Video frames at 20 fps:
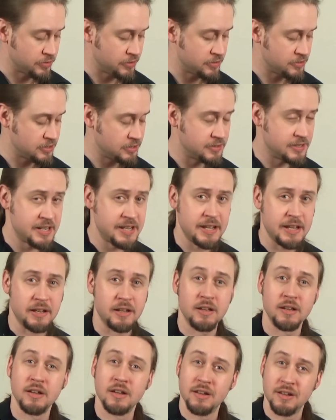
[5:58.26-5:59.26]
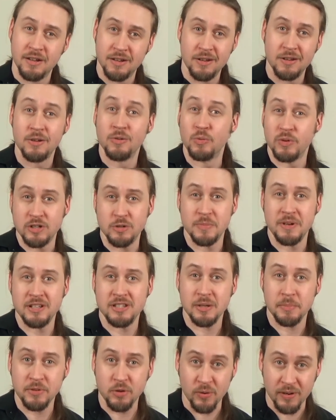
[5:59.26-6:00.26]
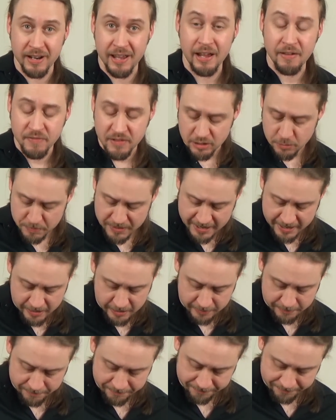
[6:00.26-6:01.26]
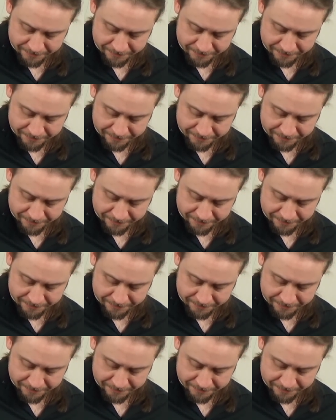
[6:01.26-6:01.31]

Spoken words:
there's a D, which means I'm going to have this pattern.